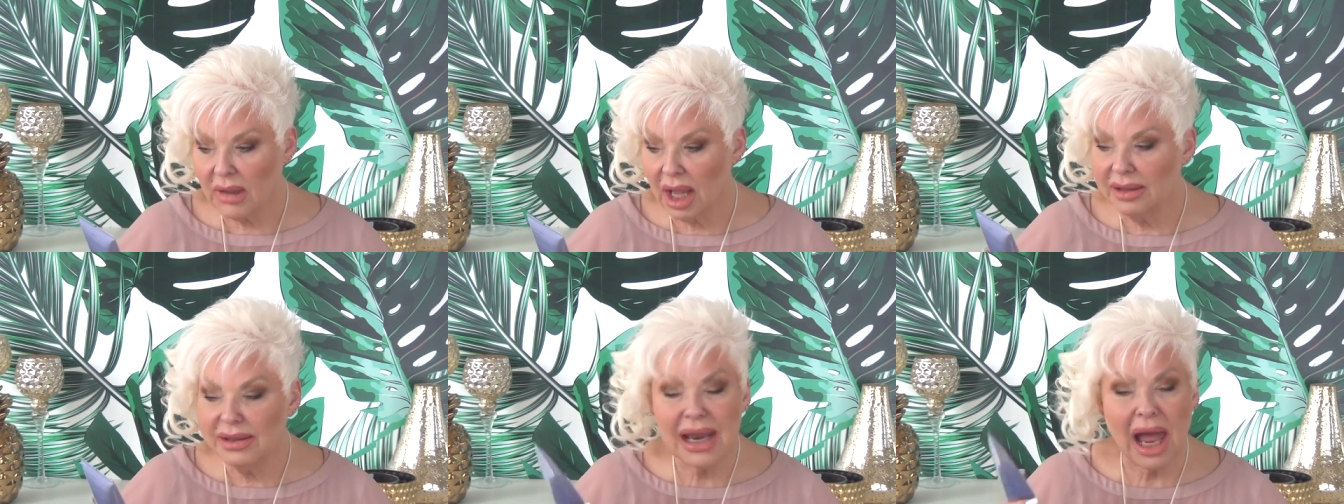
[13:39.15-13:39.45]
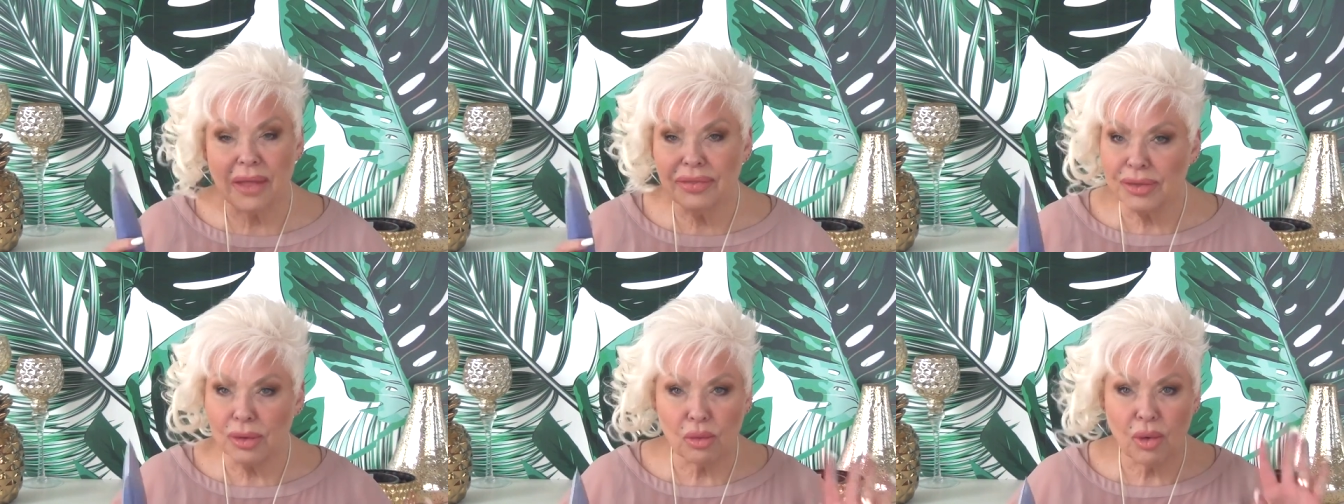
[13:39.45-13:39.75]
and
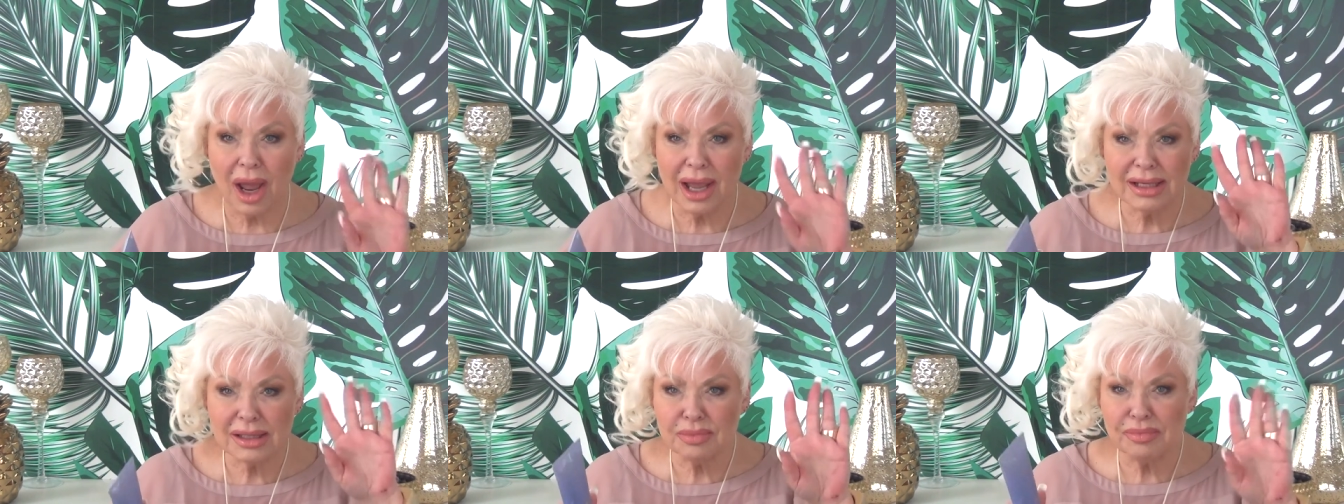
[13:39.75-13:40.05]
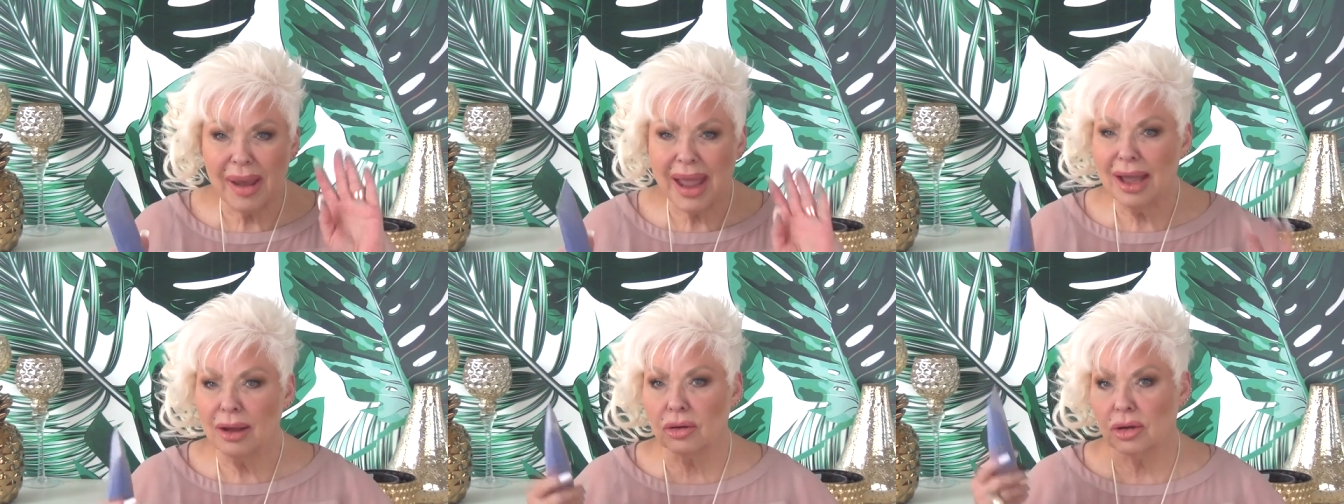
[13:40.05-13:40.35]
not the rice
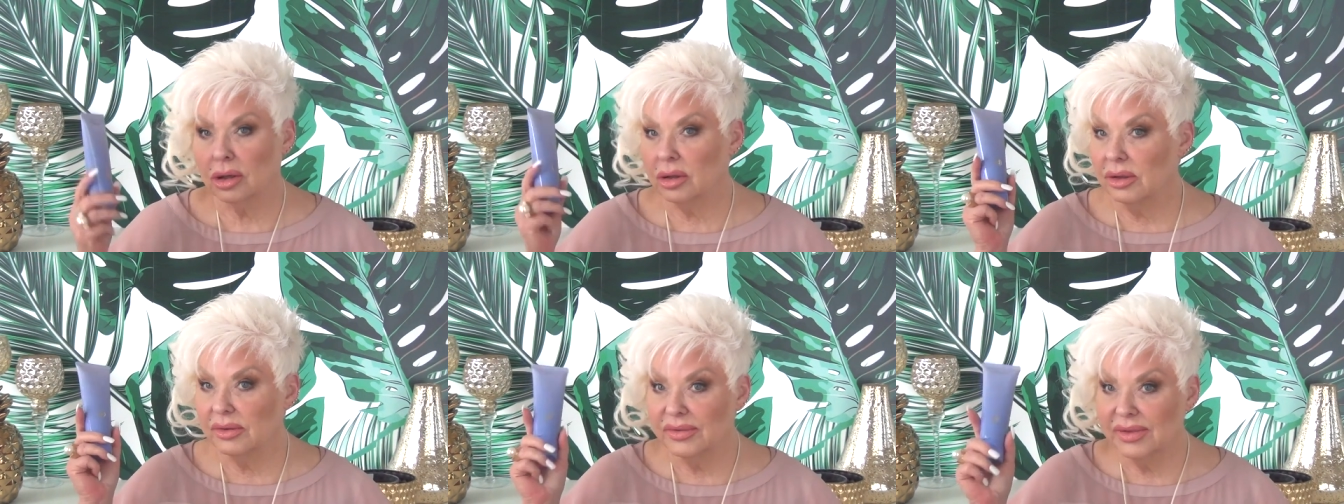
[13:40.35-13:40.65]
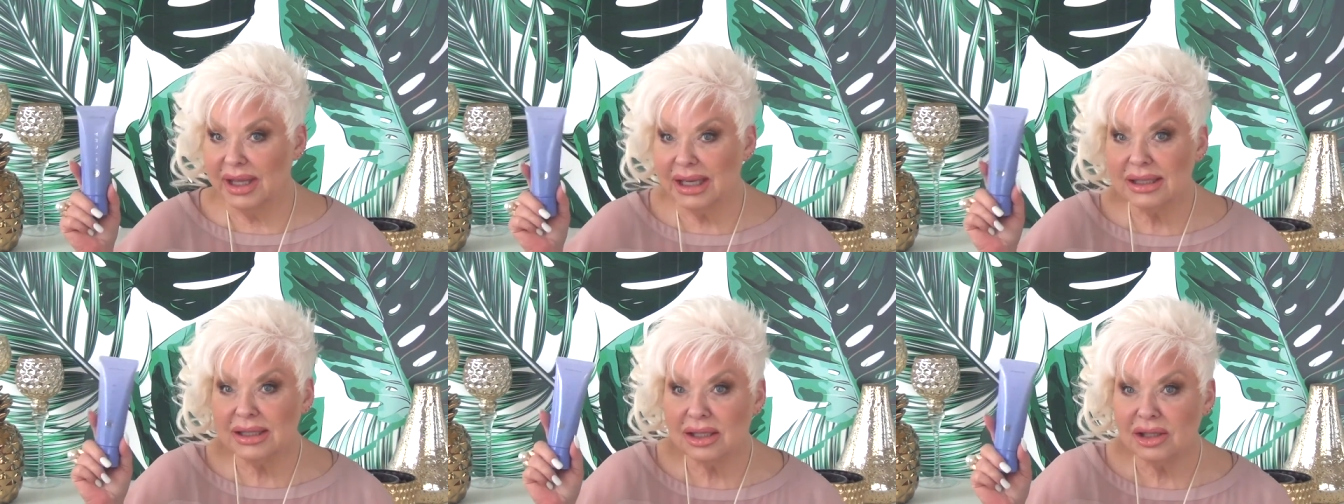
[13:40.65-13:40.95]
powder.
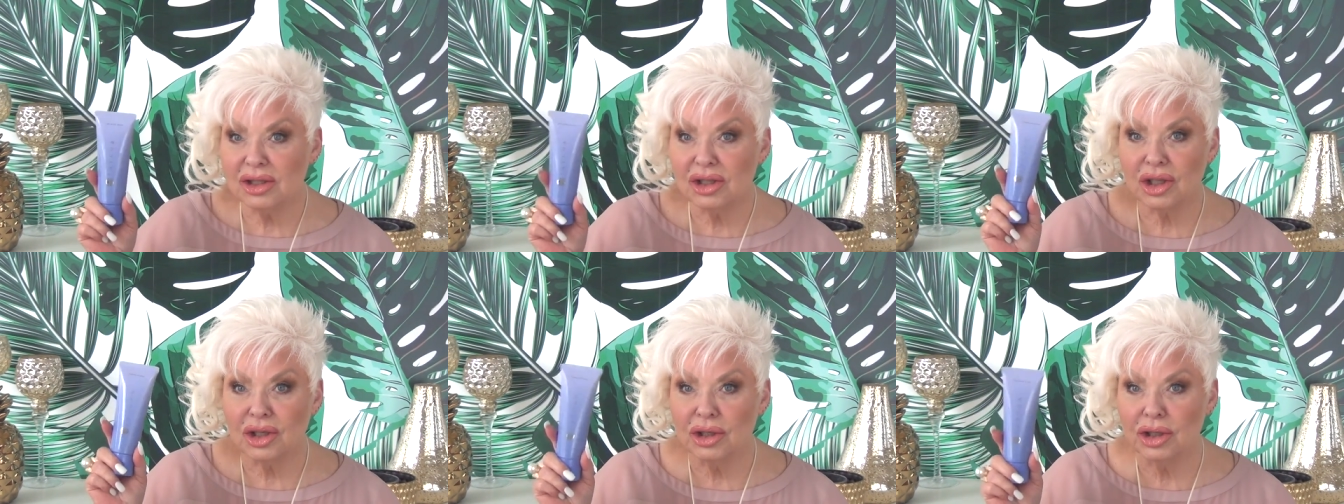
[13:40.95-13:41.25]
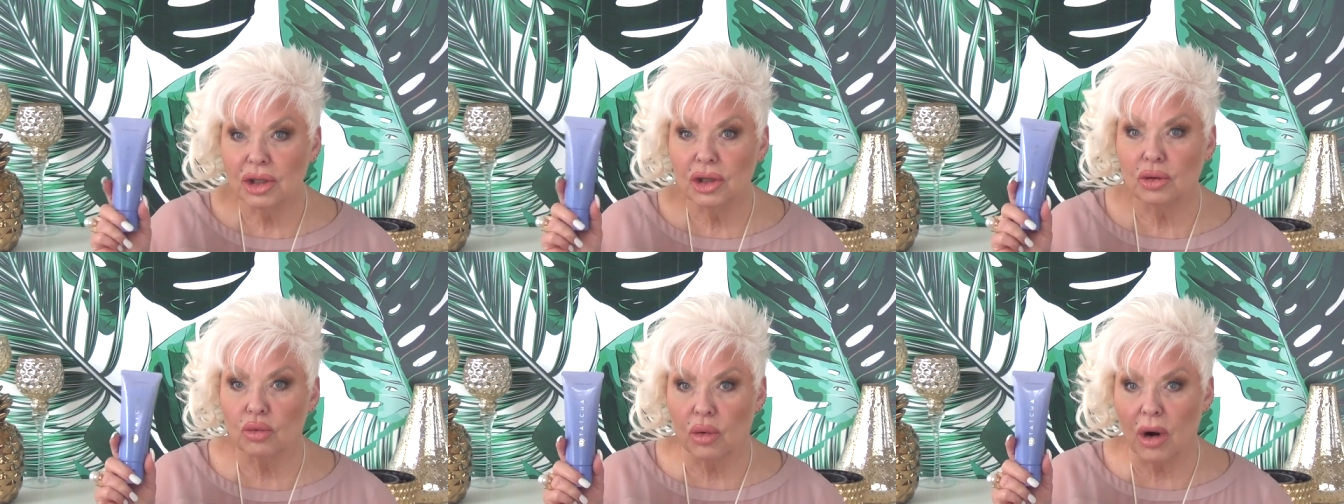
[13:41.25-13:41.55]
This is the
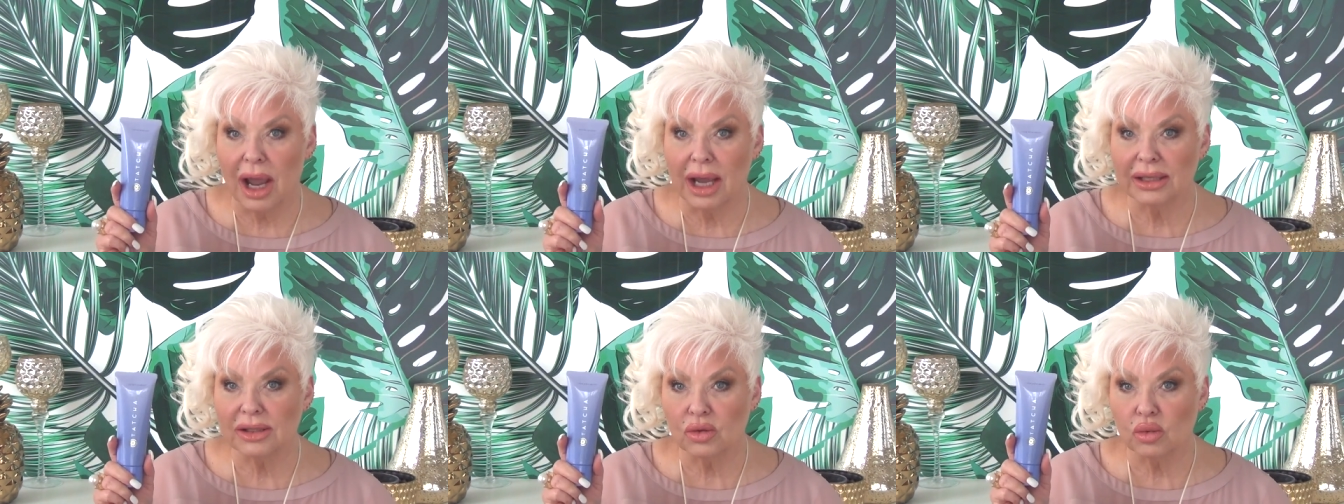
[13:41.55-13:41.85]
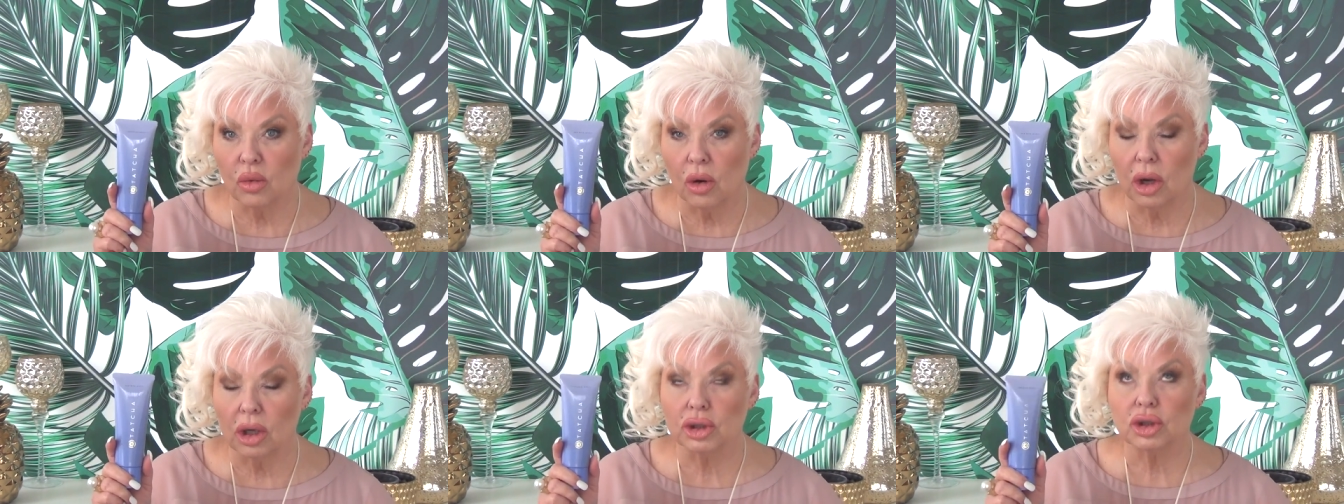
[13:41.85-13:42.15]
new rice
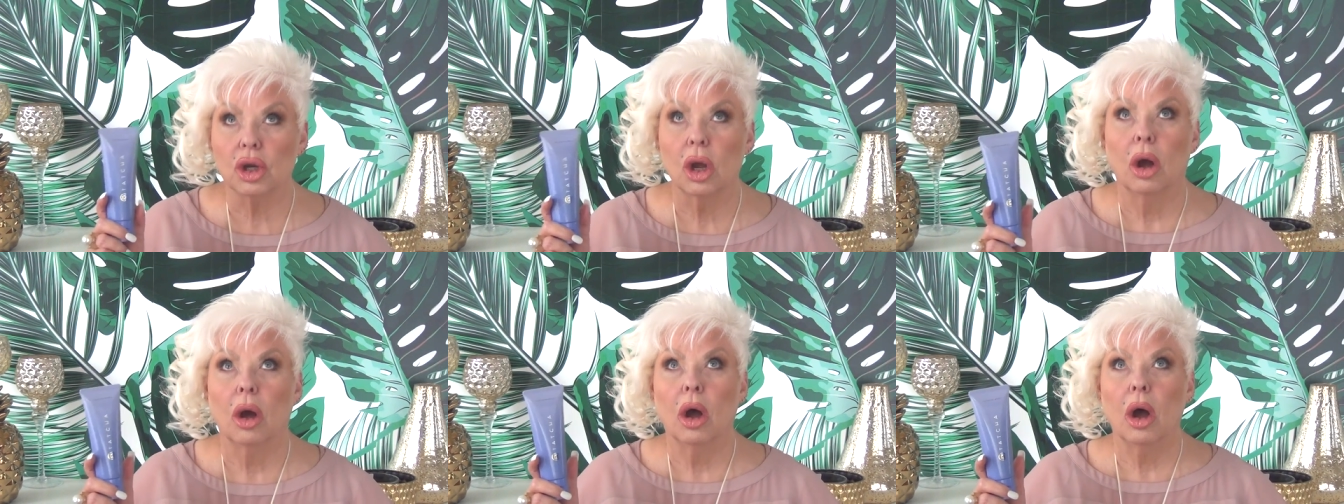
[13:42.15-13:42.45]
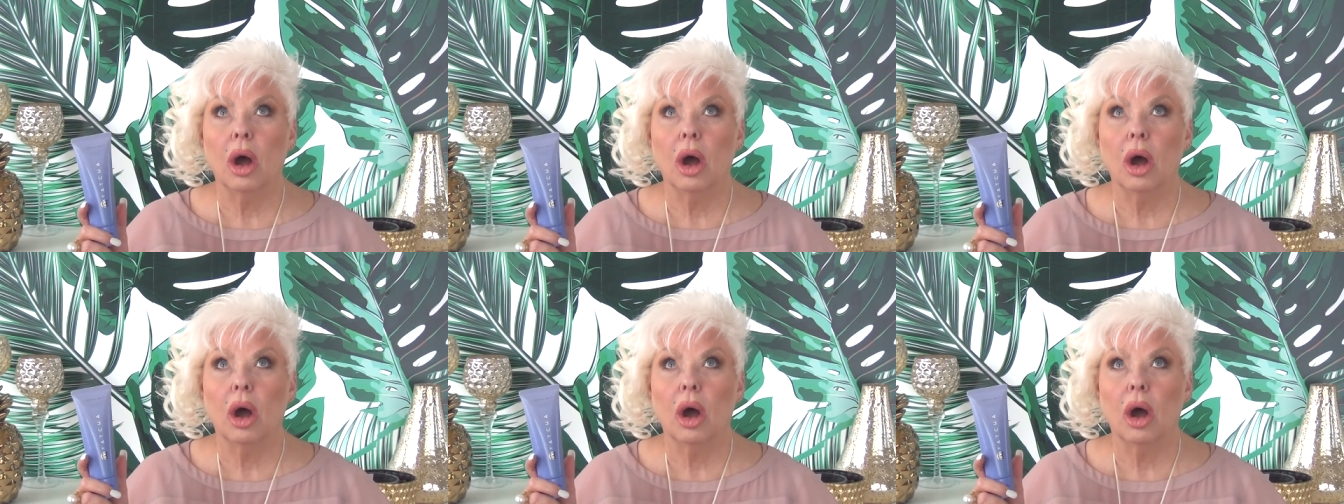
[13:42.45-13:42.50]
wash.